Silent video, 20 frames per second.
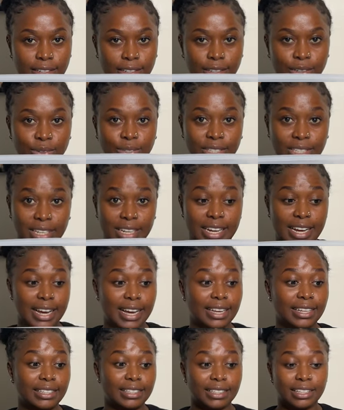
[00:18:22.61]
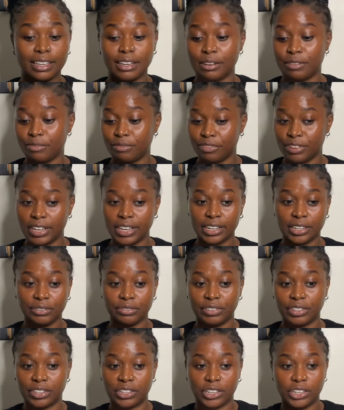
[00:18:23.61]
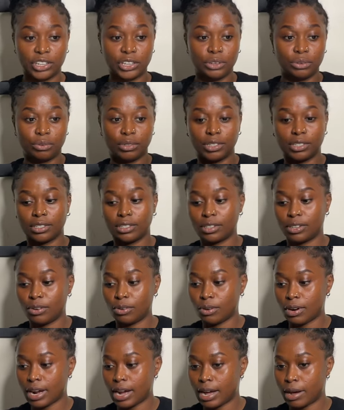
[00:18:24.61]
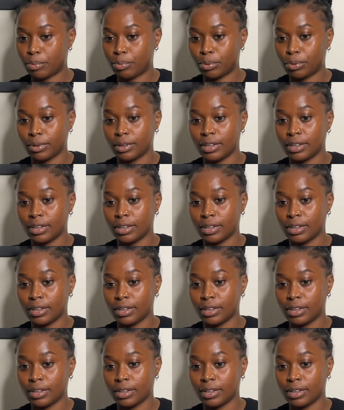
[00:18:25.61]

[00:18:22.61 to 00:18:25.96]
You see, guys, very, very cute. Look up.